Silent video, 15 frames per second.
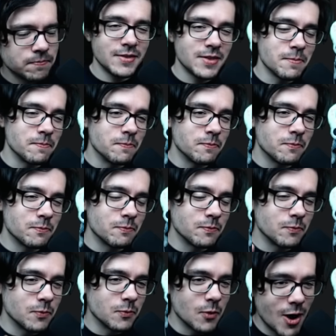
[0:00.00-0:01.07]
The
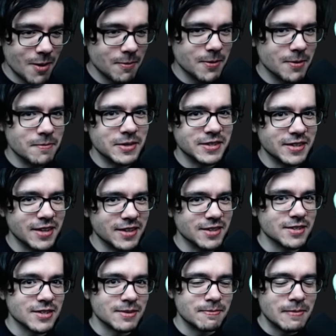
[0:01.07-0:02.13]
problem is that the
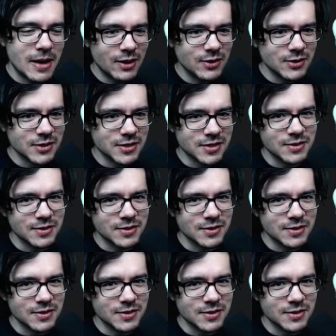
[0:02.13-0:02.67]
spells